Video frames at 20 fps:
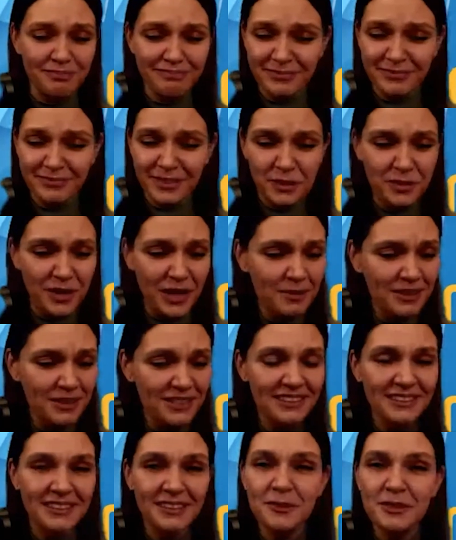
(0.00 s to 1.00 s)
you name
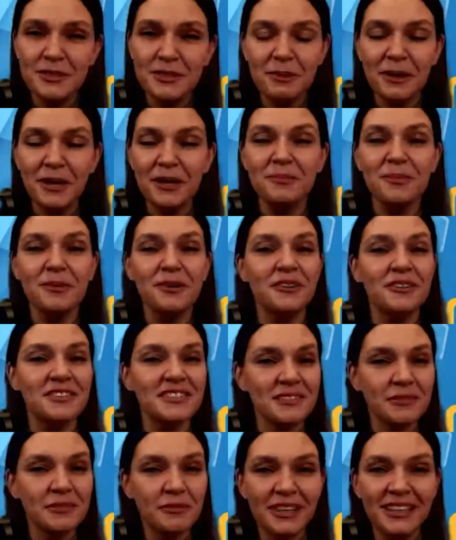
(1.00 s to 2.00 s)
it,
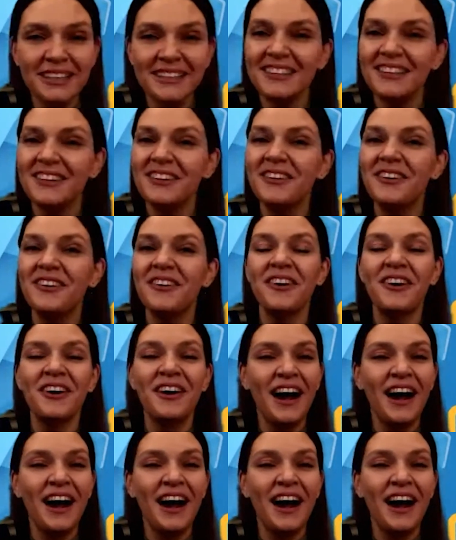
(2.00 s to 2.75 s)
newspapers, radio,